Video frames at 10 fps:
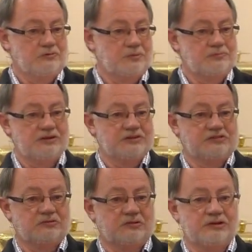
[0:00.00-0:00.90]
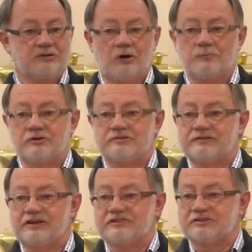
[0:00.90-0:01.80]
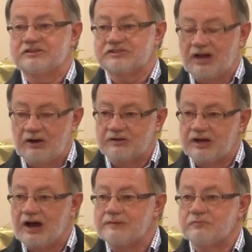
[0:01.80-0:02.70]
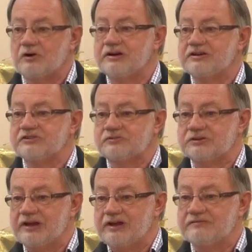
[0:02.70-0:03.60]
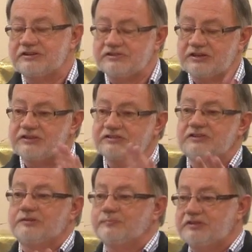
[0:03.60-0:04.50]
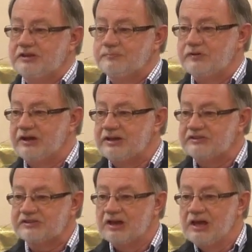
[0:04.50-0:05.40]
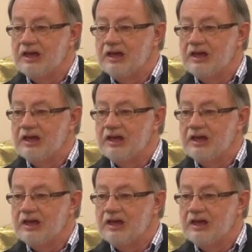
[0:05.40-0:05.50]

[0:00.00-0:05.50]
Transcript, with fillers: Remember that story, the whole book of Exodus, how God brought Israel out of Egypt. He sent the 10 plagues.